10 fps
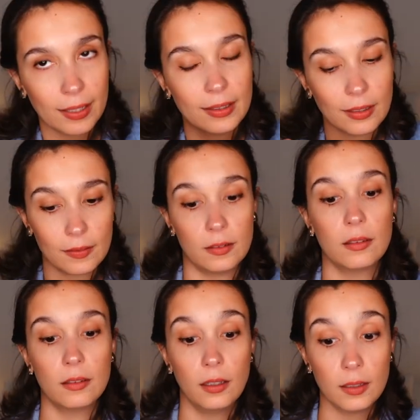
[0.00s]
I think
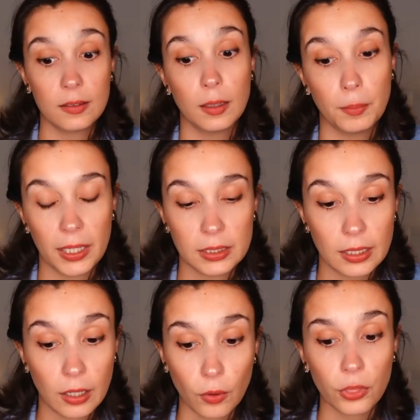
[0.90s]
Zara is the best
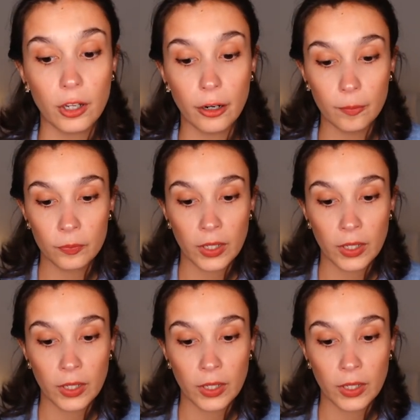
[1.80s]
out there.